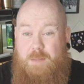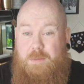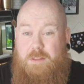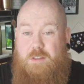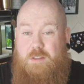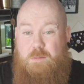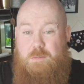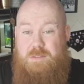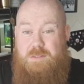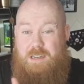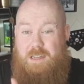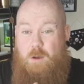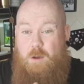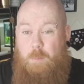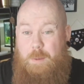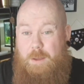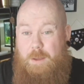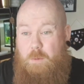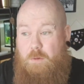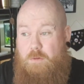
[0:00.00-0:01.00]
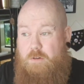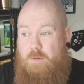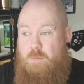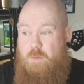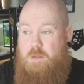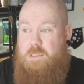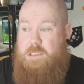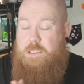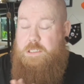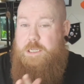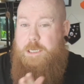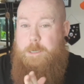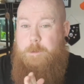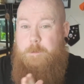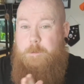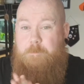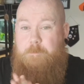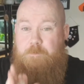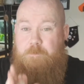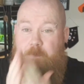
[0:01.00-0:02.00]
my thumbs a little bit, wondering what to do.
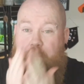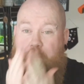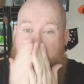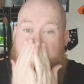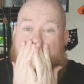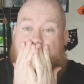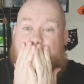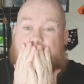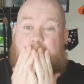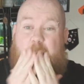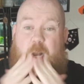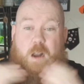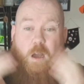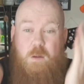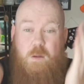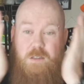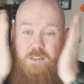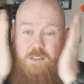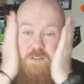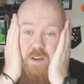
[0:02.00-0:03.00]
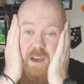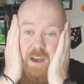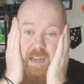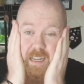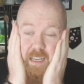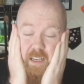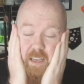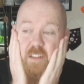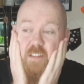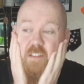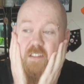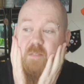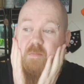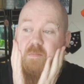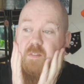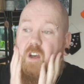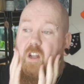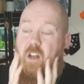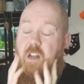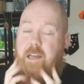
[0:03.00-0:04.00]
Got loads of ideas,
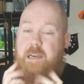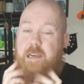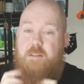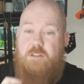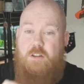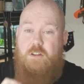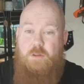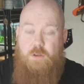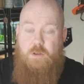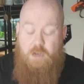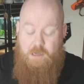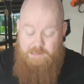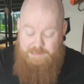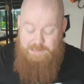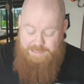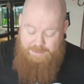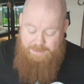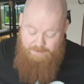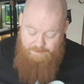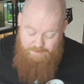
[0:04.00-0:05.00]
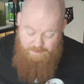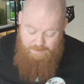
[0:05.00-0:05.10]
got loads of new content.